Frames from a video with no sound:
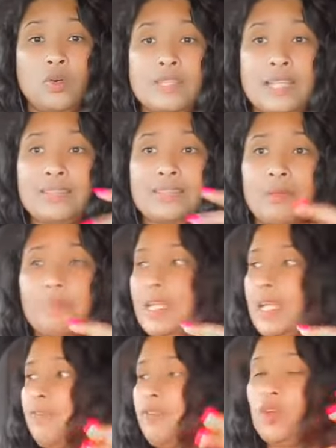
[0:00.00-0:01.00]
That's
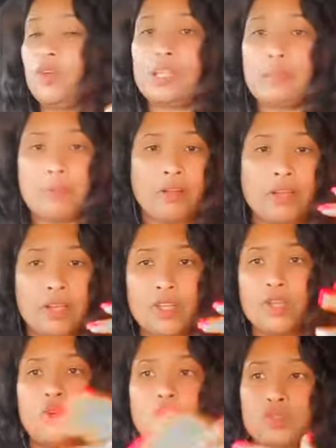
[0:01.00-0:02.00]
something, if you in America,
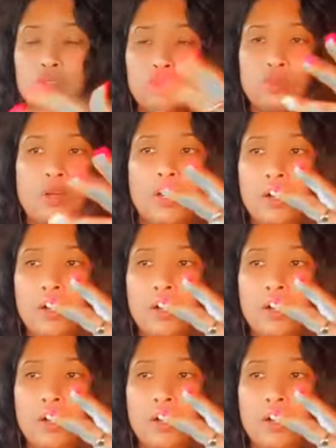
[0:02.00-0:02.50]
you go to,